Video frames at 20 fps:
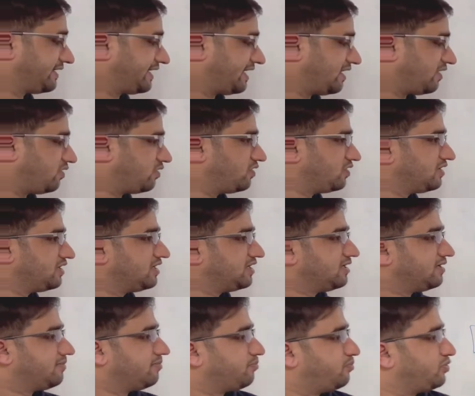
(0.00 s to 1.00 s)
Now
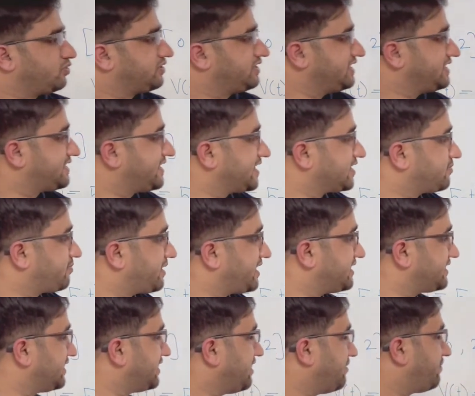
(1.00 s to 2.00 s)
put this
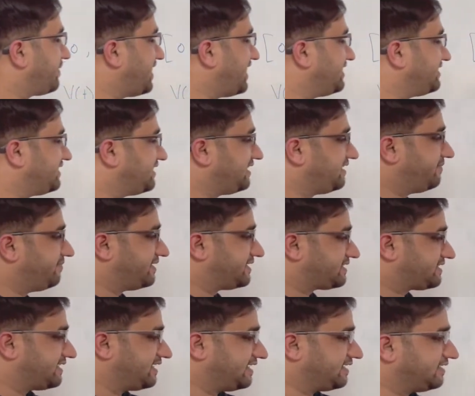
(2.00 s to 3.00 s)
expression, apply the limits,
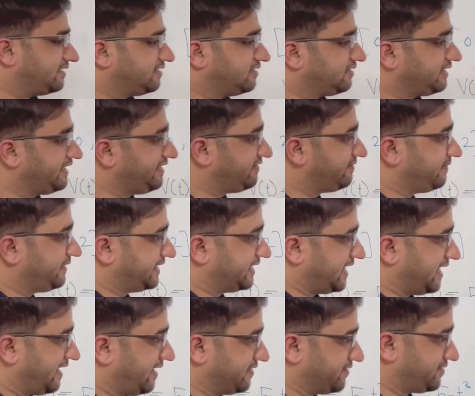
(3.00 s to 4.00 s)
and give me the
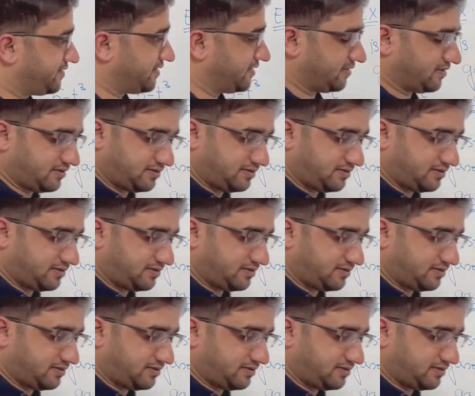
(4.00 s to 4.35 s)
answer.